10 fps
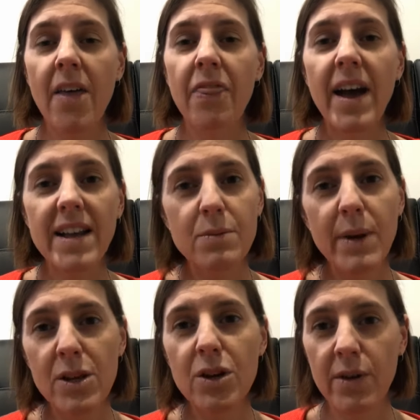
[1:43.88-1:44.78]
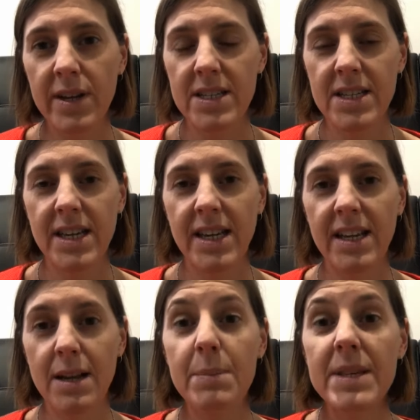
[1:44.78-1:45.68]
that's when you're going to
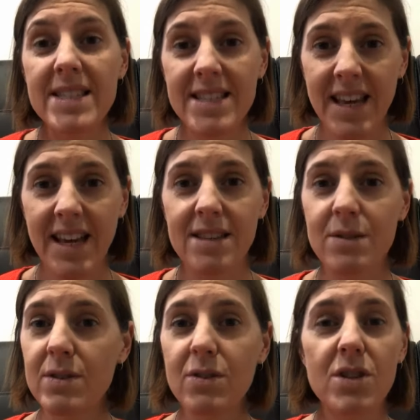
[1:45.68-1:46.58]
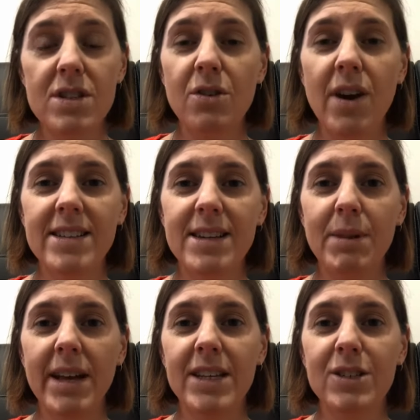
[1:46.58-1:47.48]
need a business case. So it's not just a grant
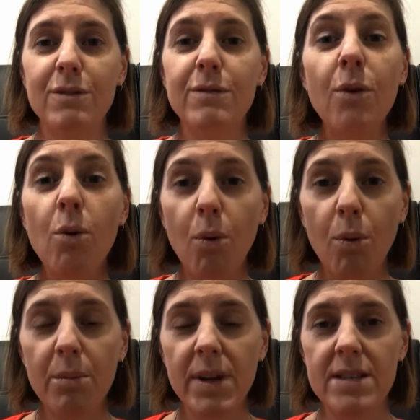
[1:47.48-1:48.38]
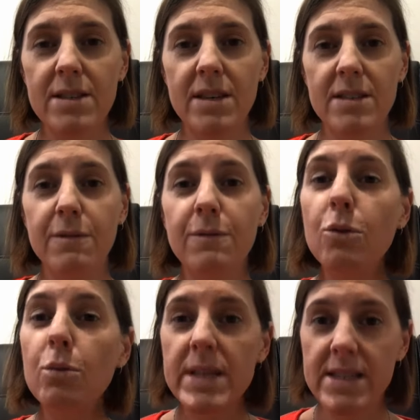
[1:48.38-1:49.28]
application form, it's a
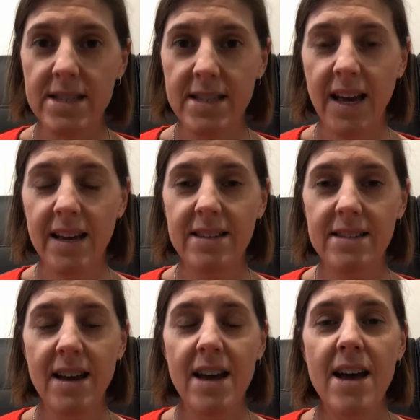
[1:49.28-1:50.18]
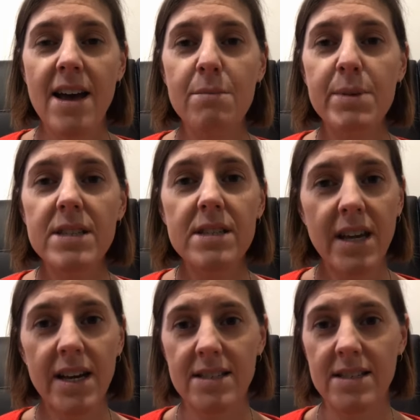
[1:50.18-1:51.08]
full business case. And business
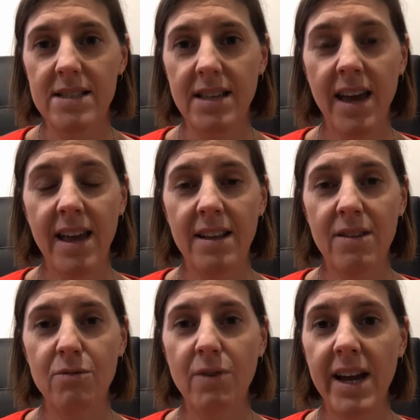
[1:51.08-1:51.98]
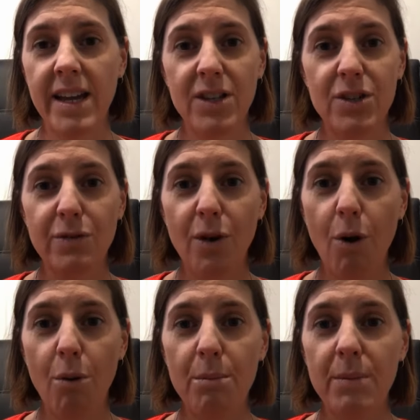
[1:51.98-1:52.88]
cases can range
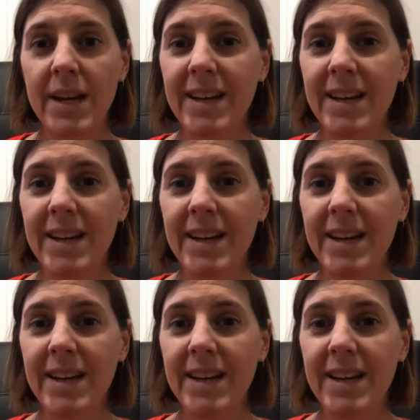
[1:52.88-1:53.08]
from